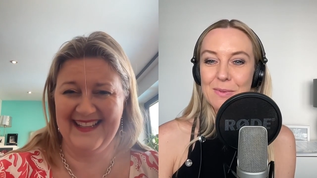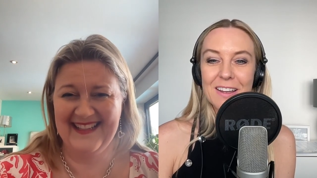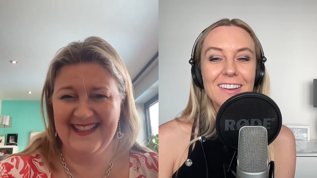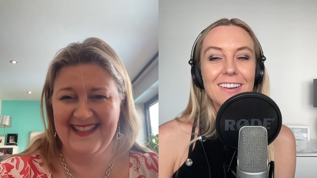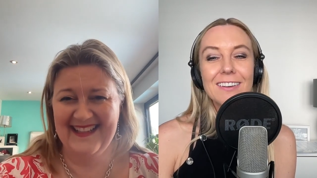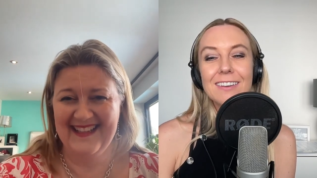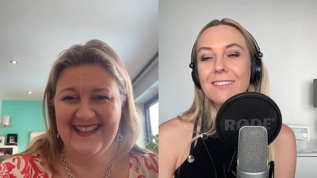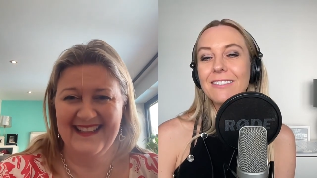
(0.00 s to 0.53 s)
Speaker 1: I
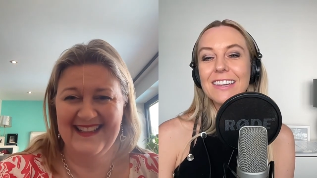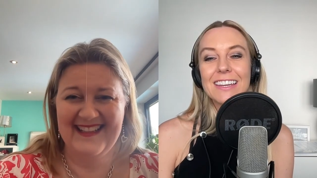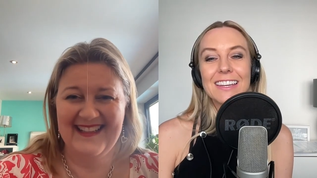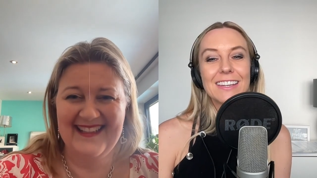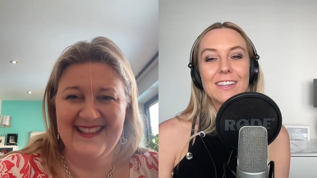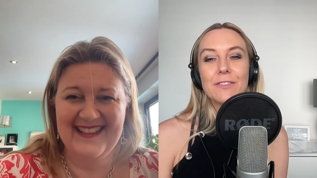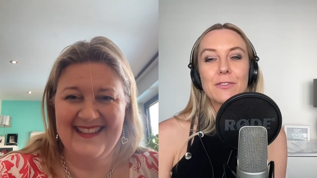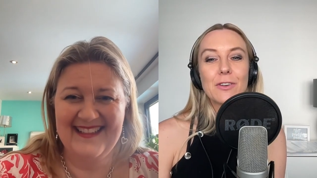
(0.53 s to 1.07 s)
love it.
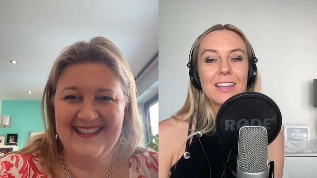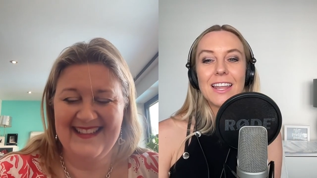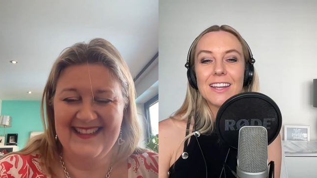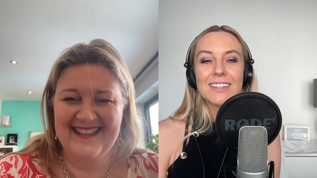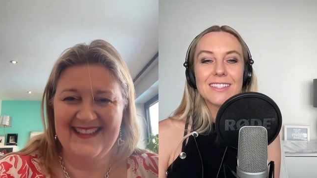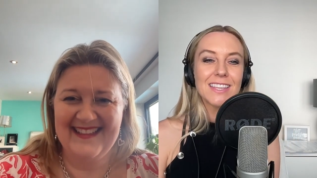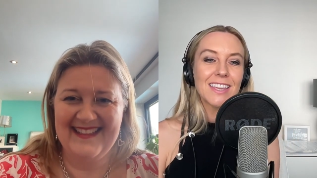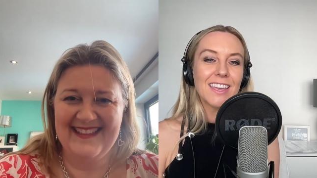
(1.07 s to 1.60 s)
You've got a
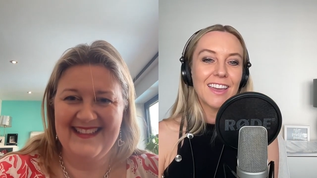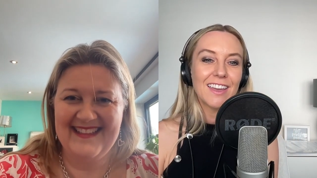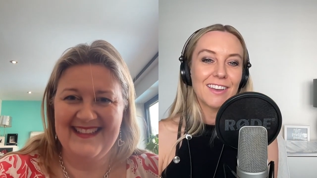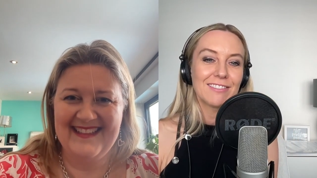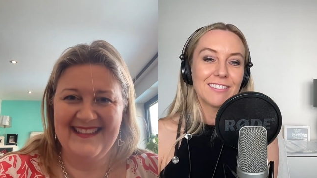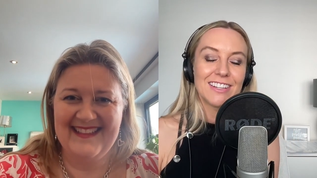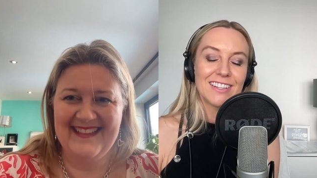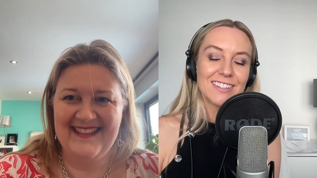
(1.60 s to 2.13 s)
legacy here
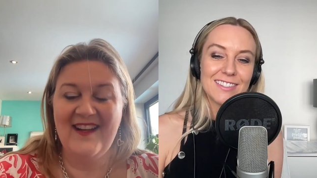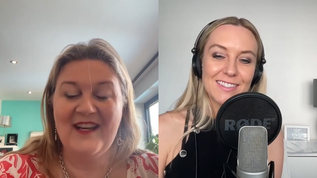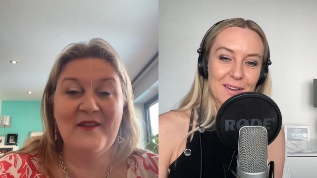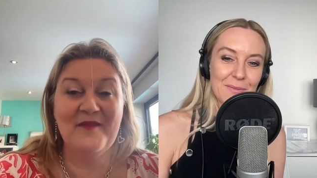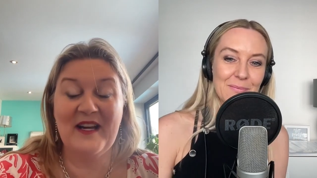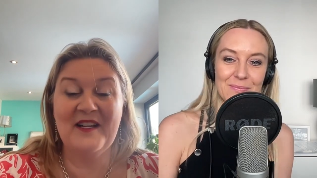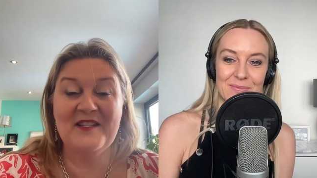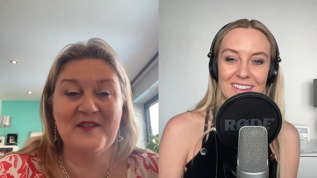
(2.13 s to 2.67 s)
and it. I love it.
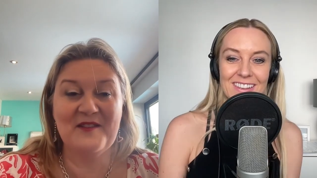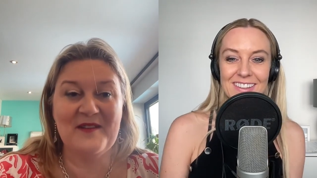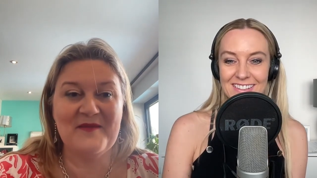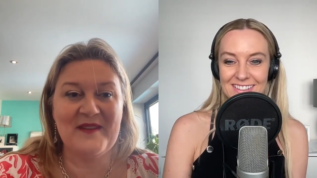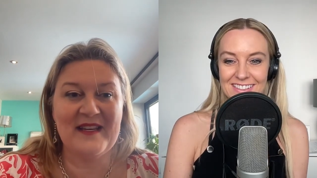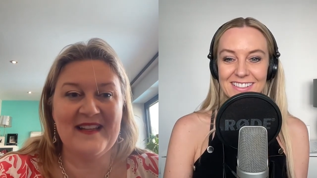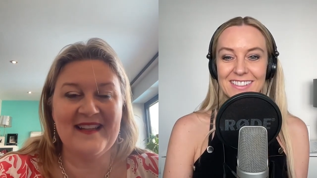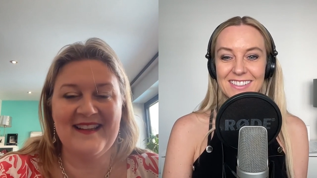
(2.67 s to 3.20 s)
I um, do love
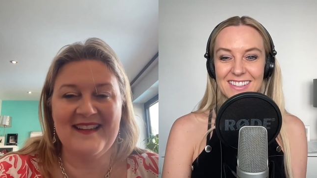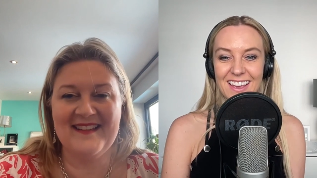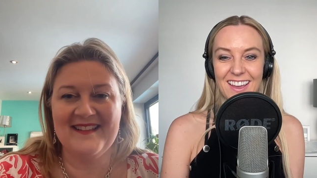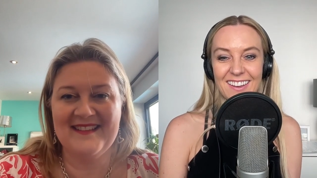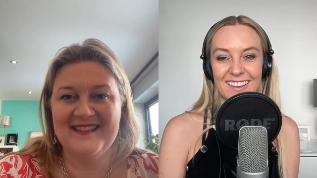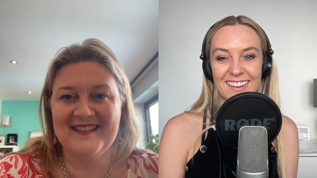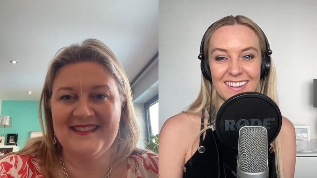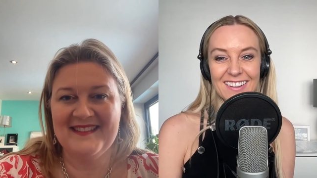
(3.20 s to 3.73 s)
that. Yeah.
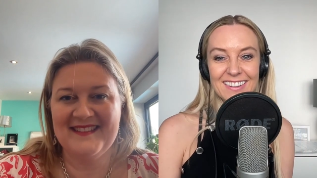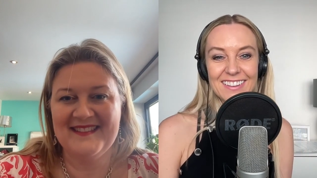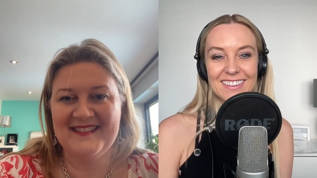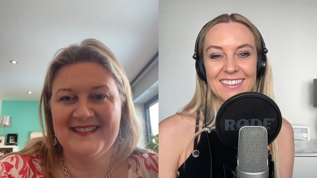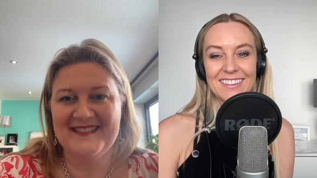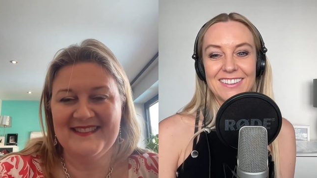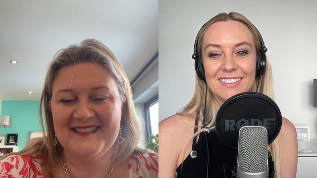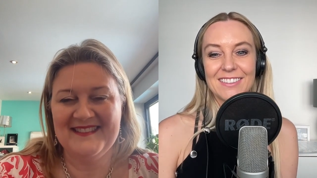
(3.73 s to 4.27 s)

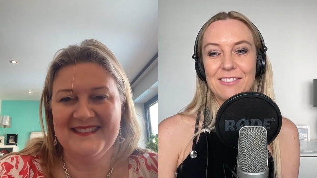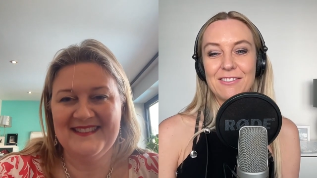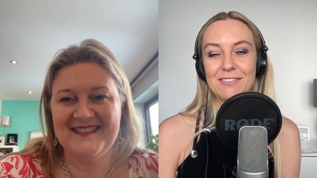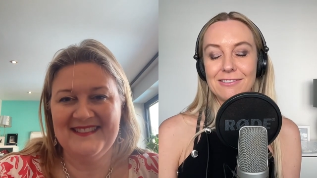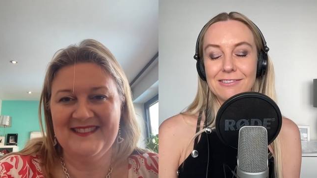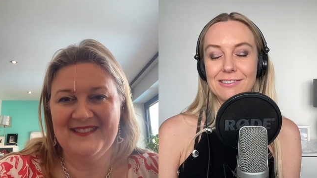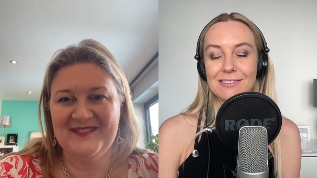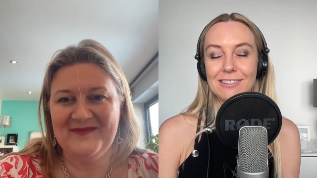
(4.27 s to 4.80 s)
Yeah.
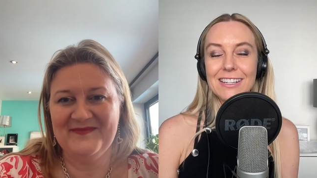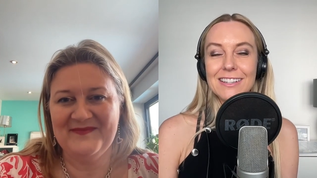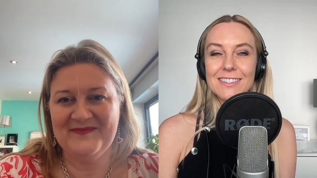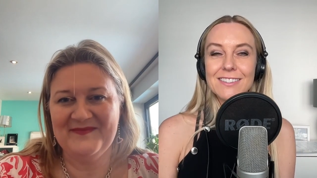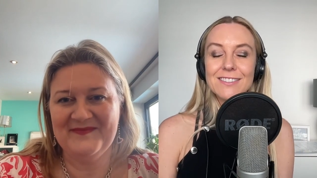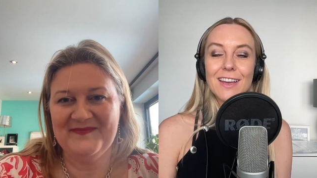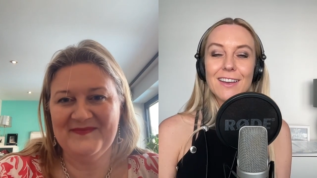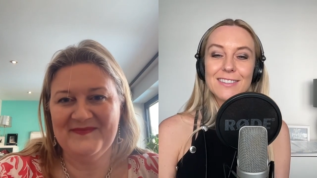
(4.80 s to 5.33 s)
Oh, it's
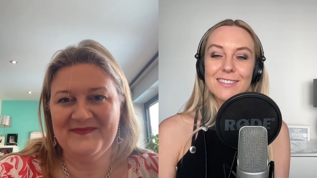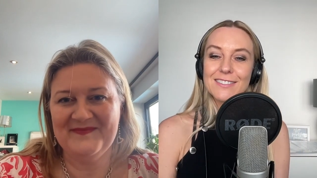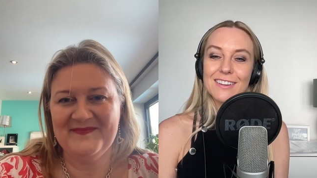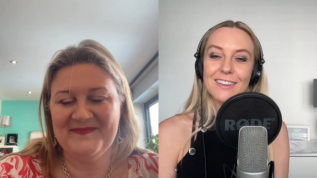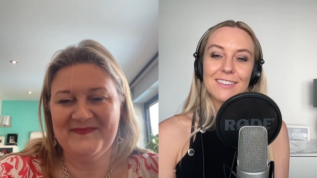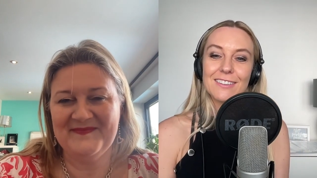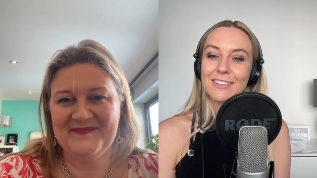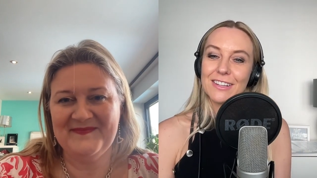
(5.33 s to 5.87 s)
just
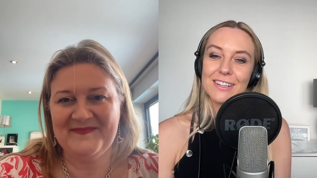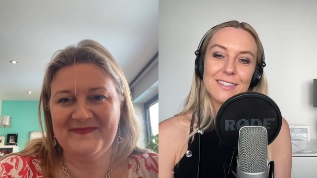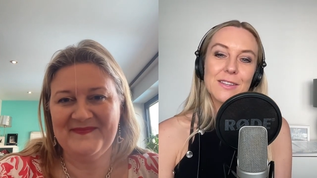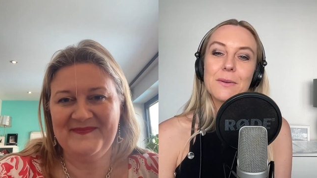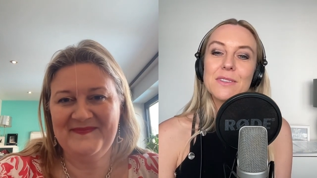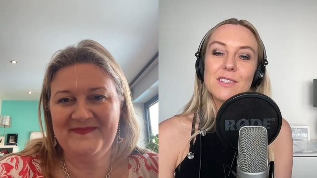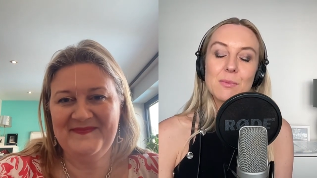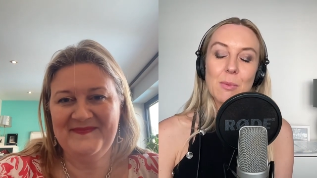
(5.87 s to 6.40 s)
oh, it's so
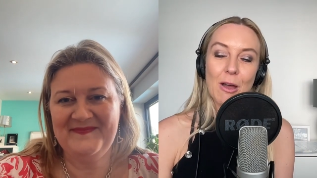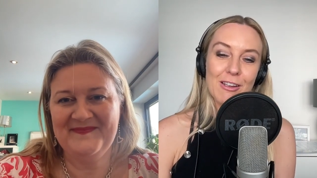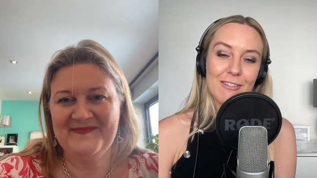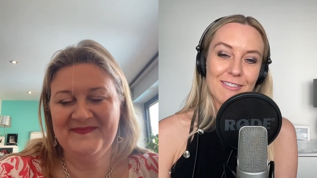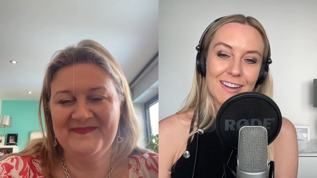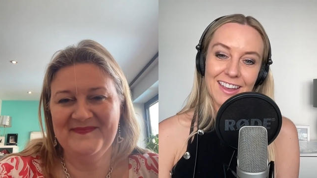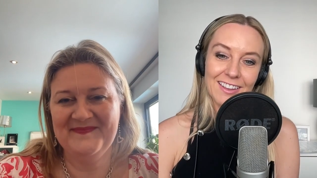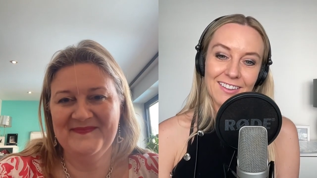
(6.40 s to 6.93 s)

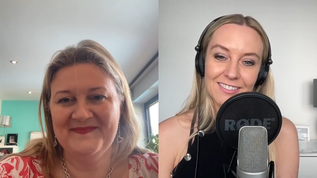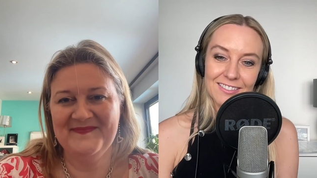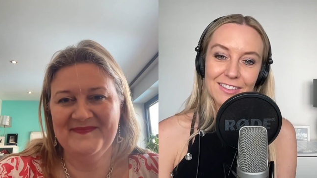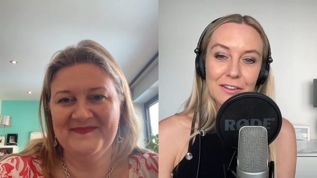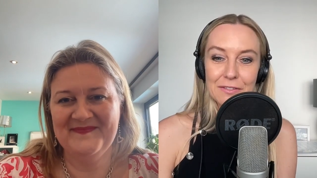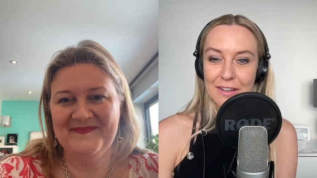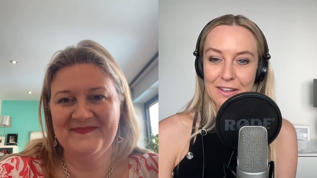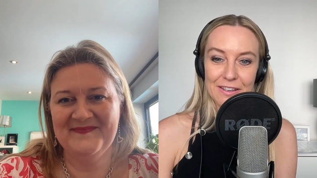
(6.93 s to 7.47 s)
inspiring.
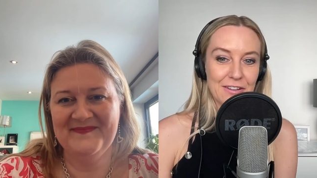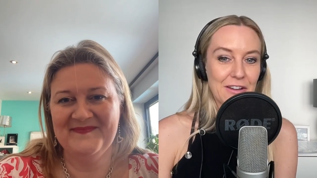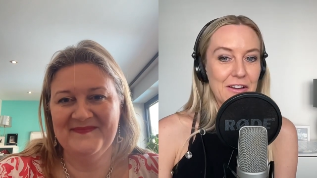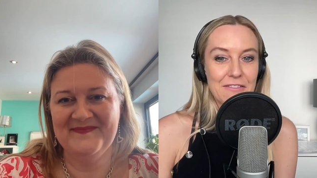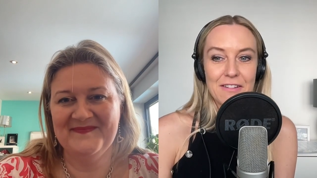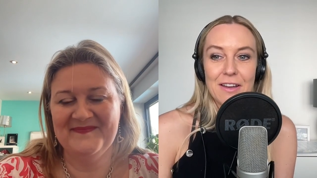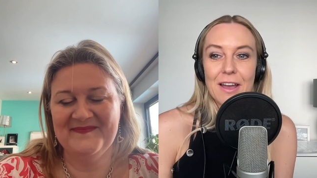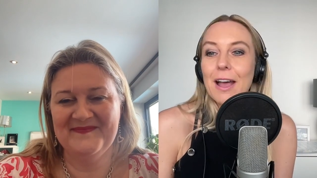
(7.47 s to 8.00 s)
Love it,
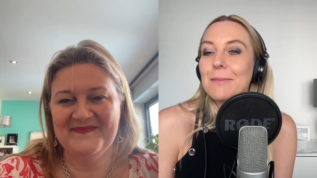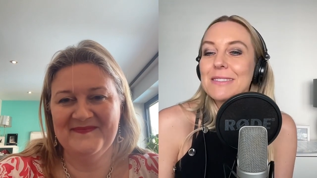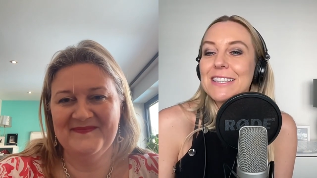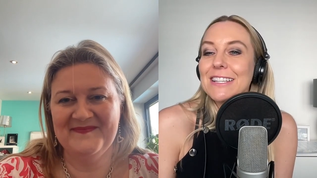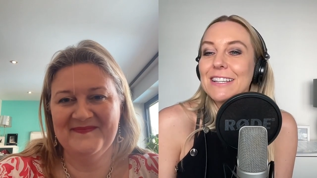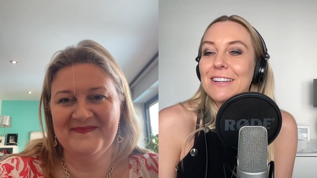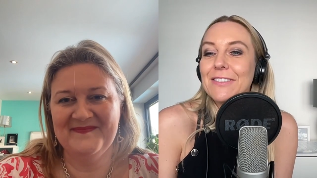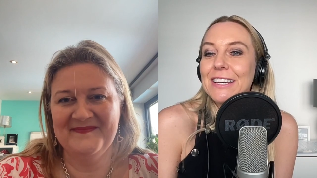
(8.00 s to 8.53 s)
Cara.
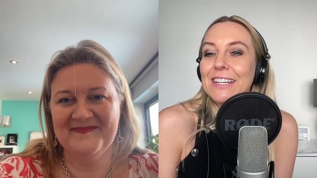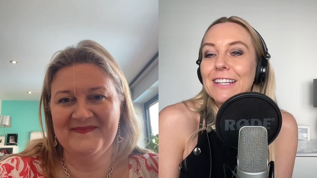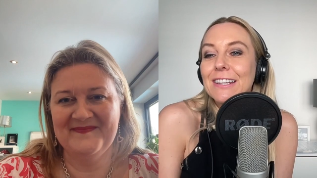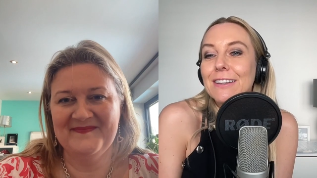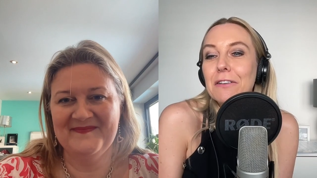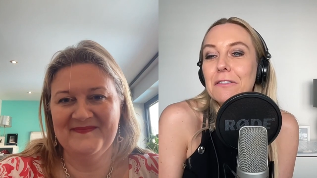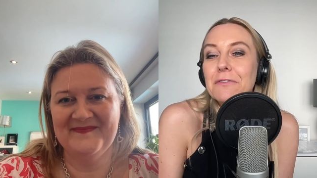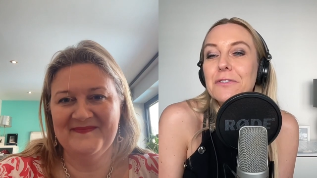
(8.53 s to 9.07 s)
Absolutely love it. And
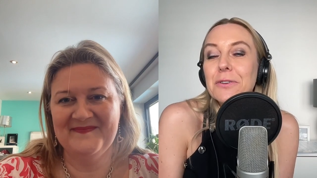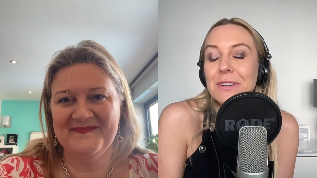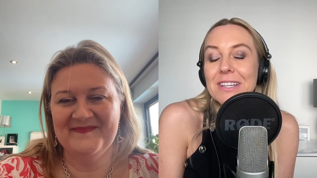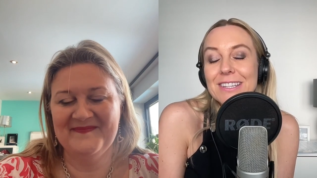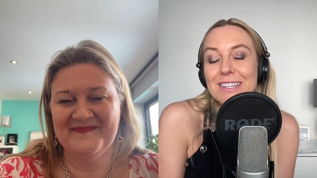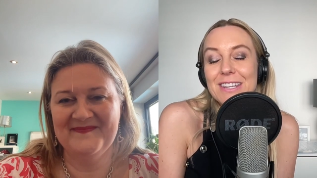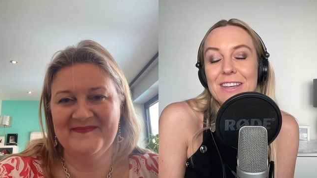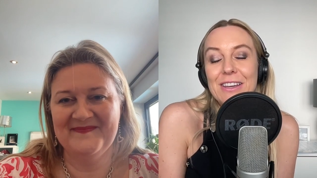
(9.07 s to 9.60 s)
love talking
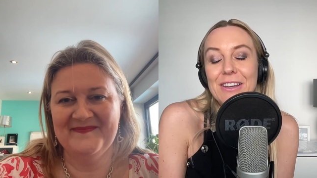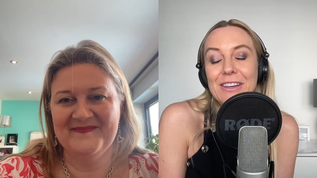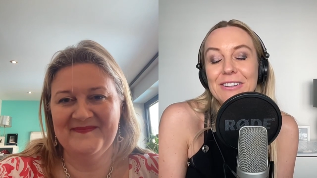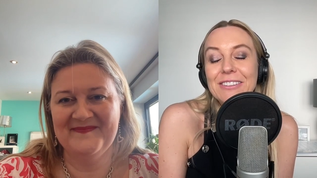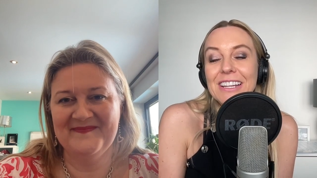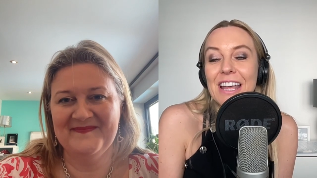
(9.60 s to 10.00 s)
to you.